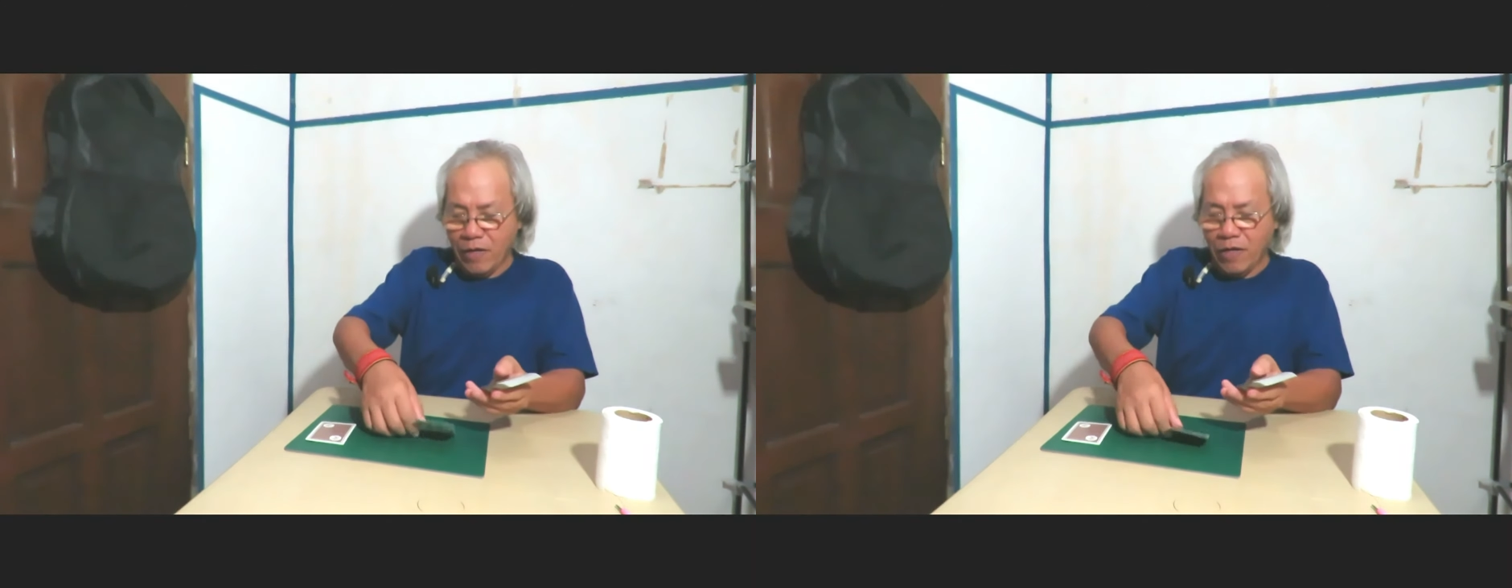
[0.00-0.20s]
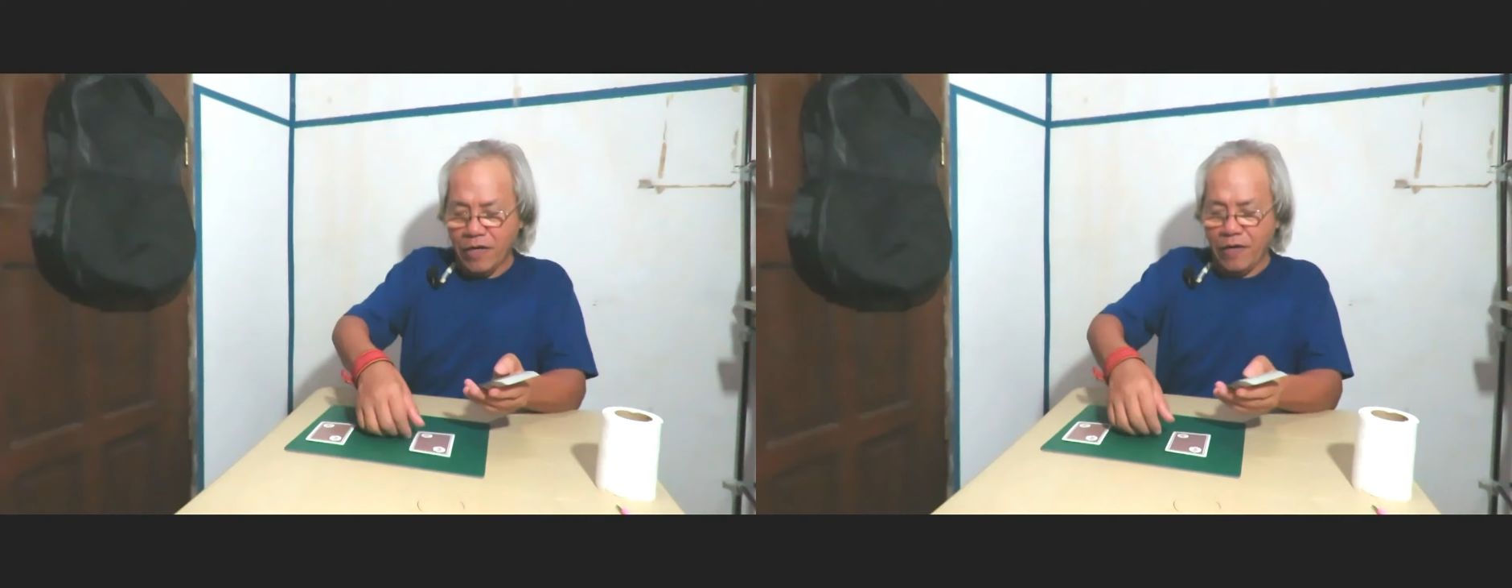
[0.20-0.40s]

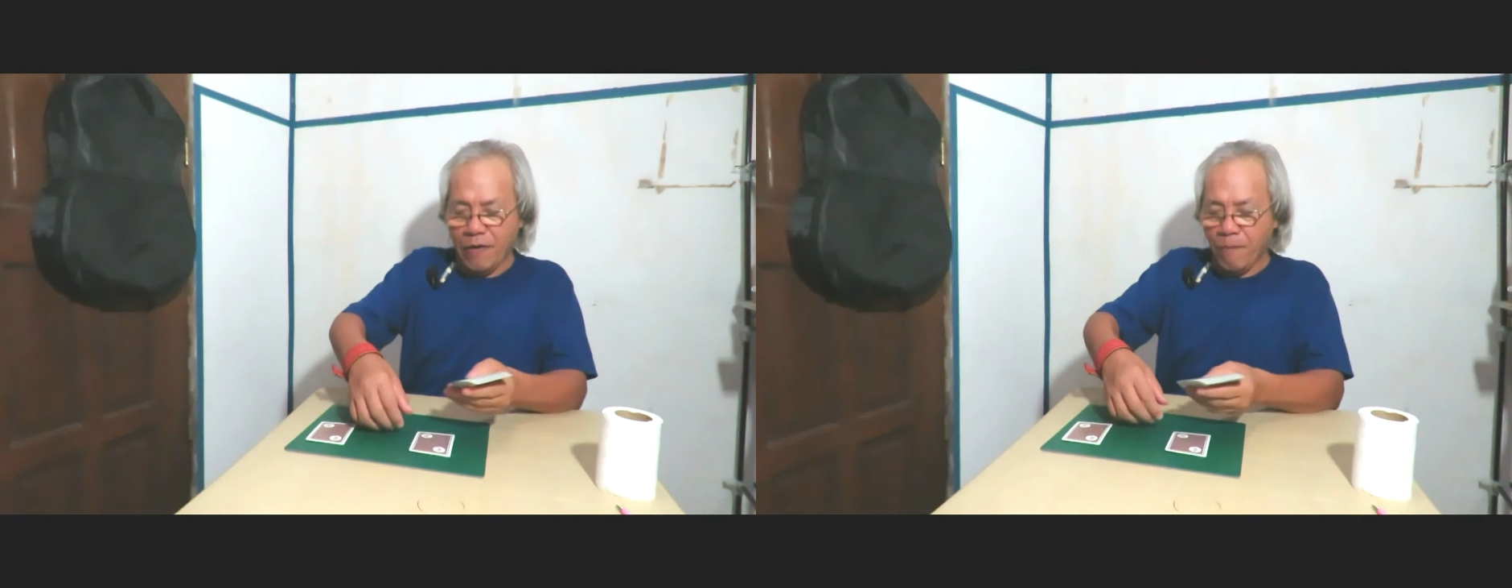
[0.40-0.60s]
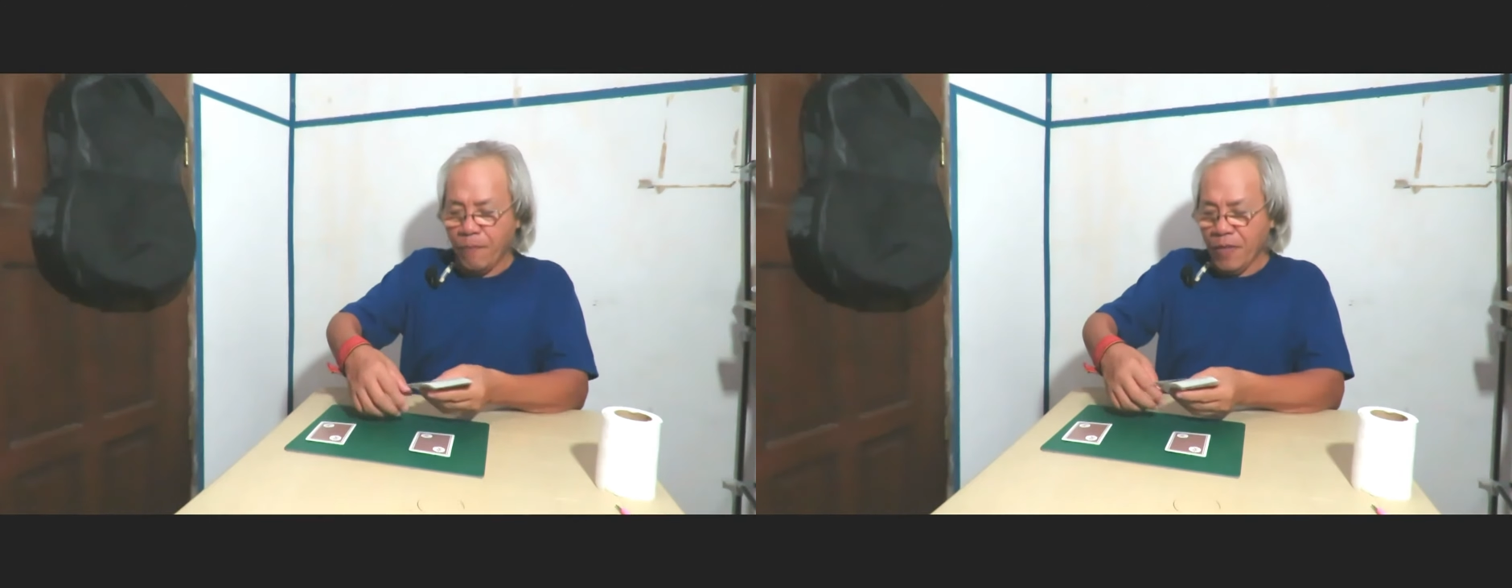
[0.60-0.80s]
card.
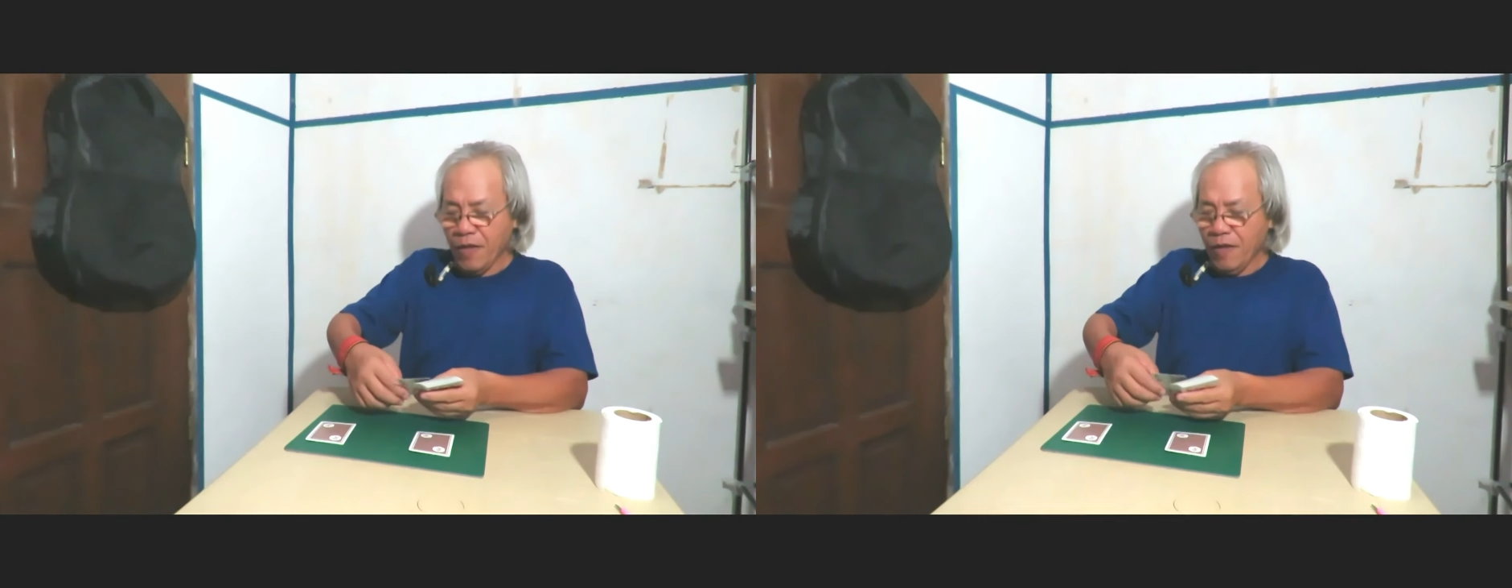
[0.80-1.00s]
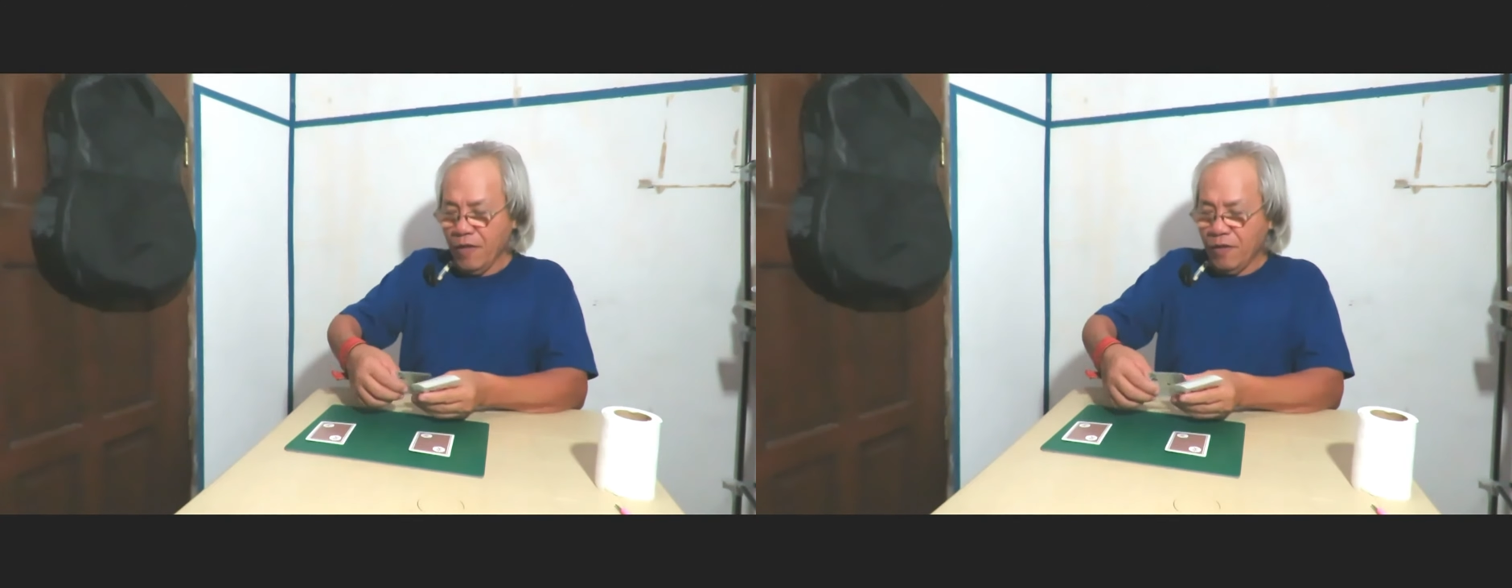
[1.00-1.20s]

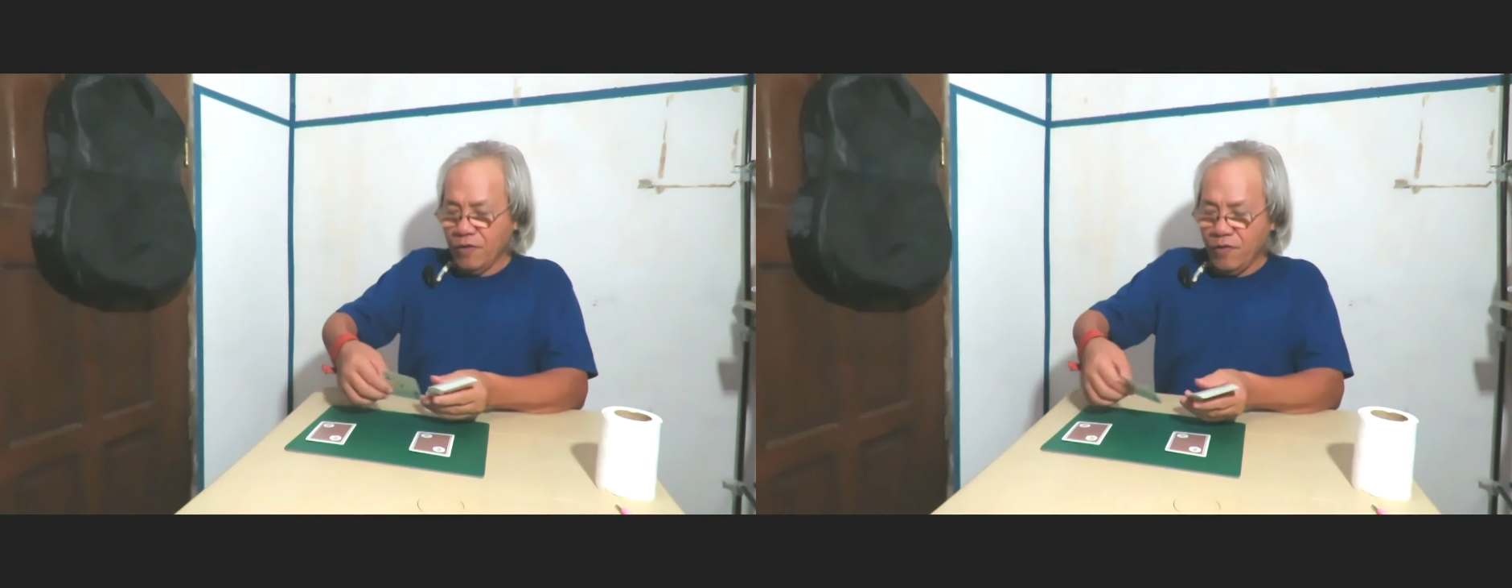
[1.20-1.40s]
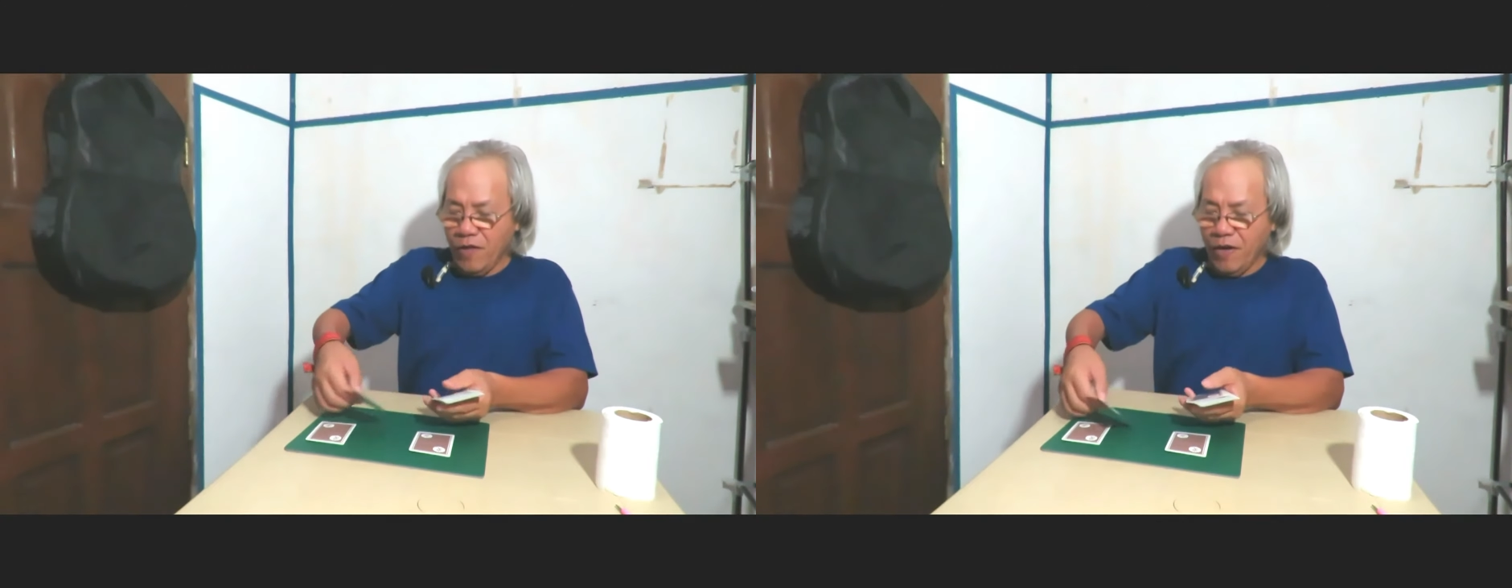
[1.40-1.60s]

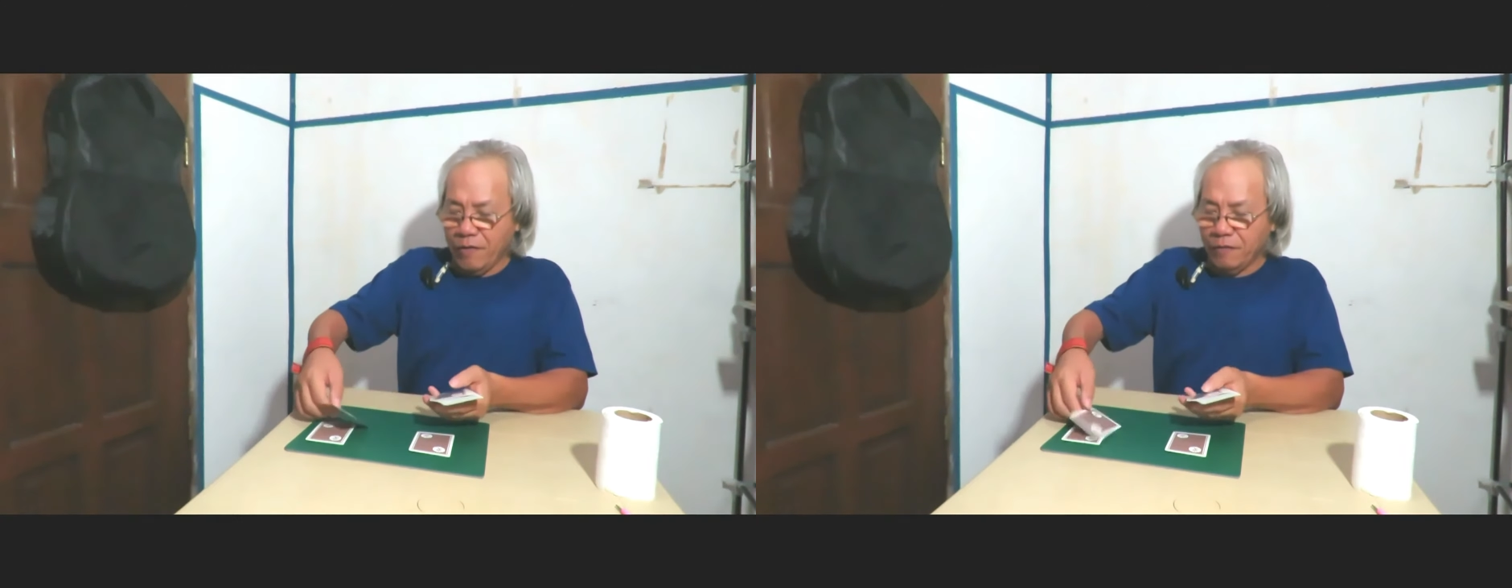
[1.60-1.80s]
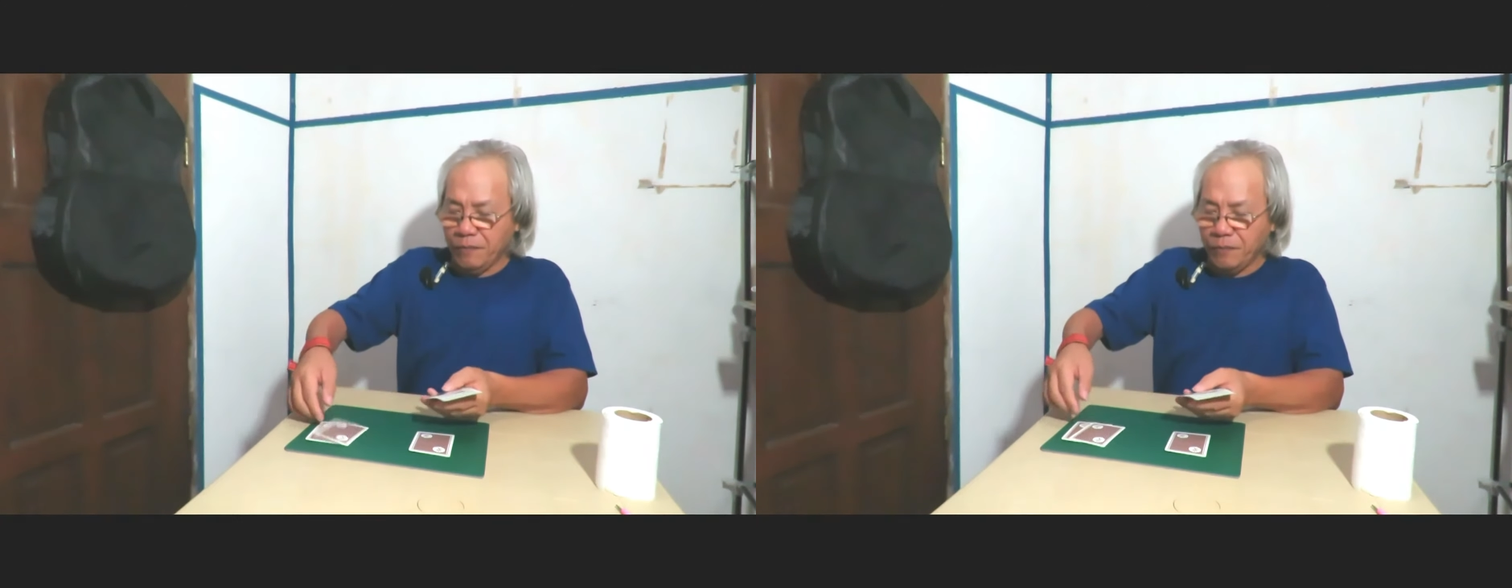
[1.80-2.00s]
So
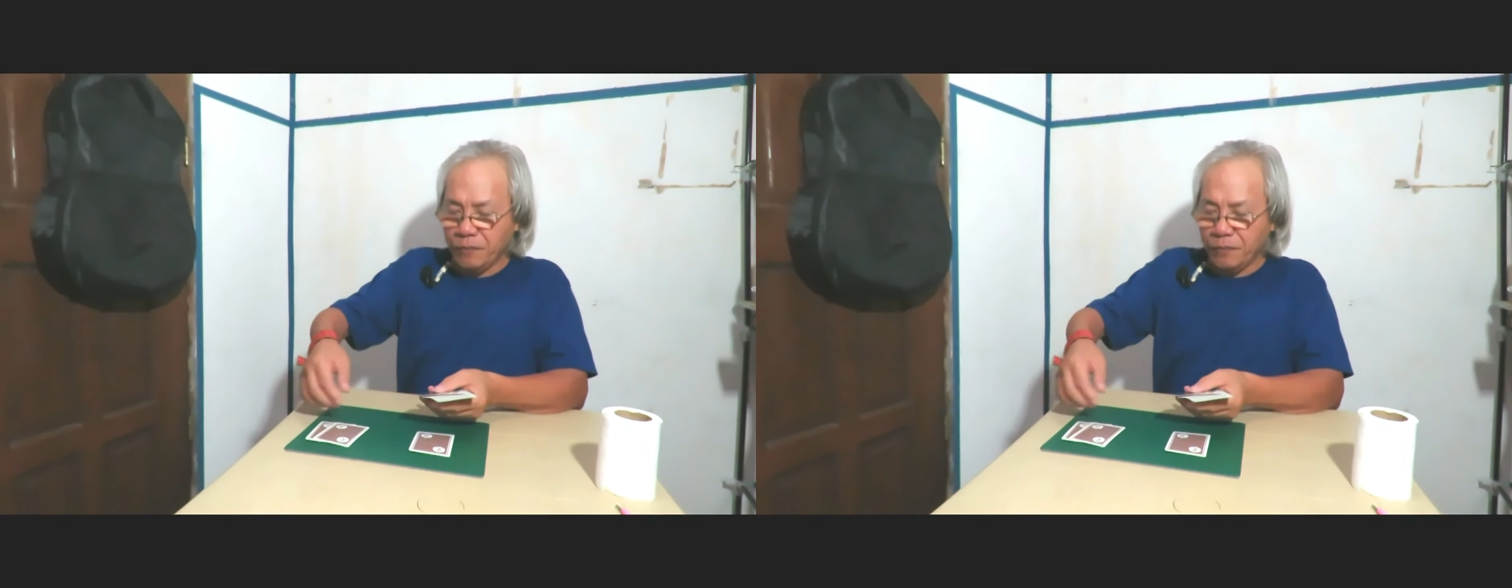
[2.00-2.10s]
there.